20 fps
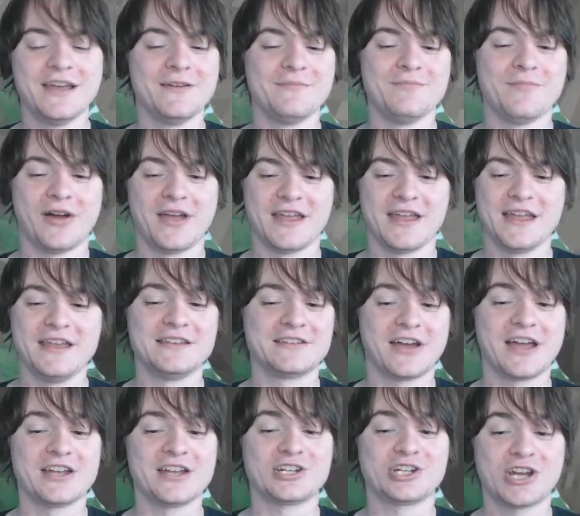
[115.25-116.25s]
my
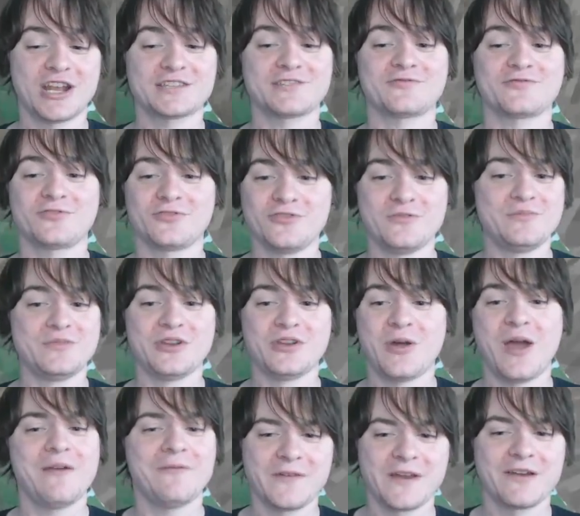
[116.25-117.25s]
entire chest room, you know,
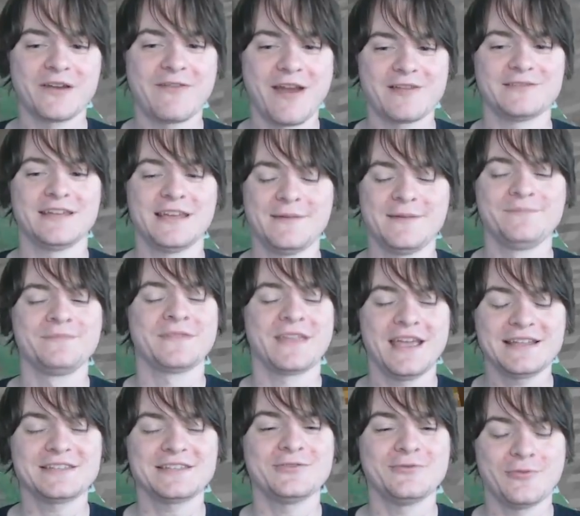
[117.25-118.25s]
everything around here,
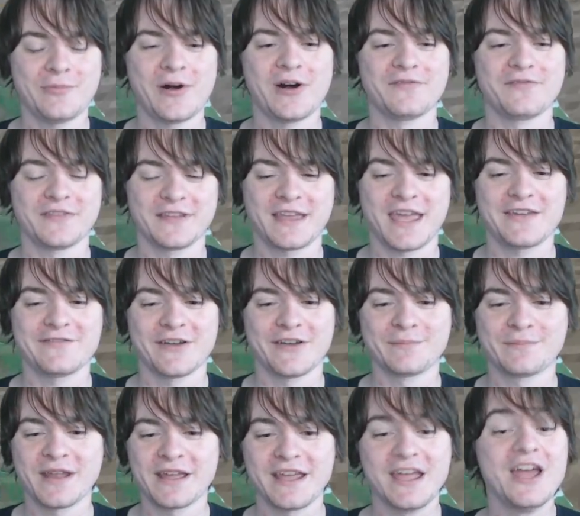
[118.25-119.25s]
it's all part of the cave
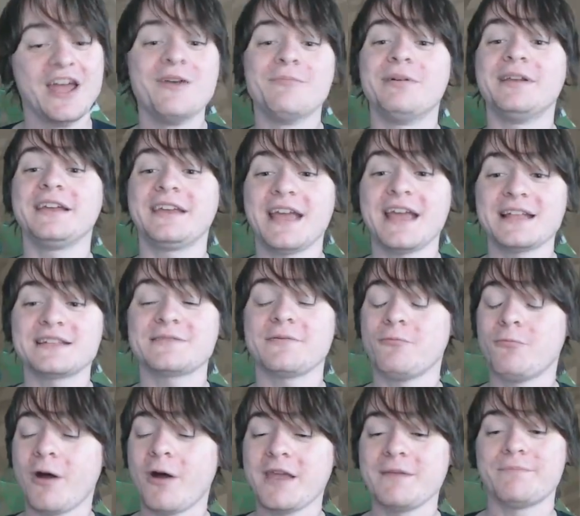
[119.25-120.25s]
update. But it gets
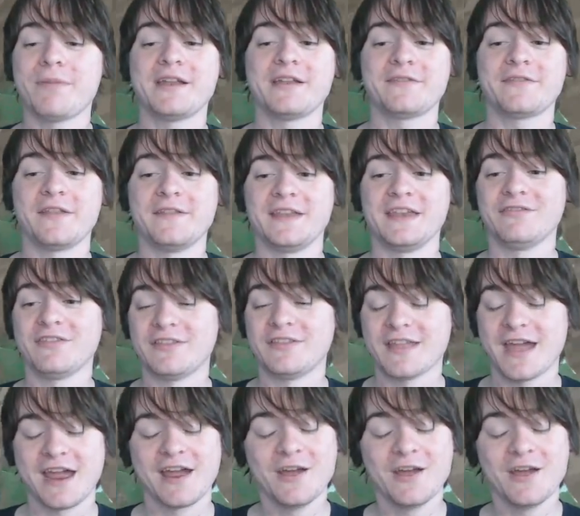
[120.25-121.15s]
way better than even that,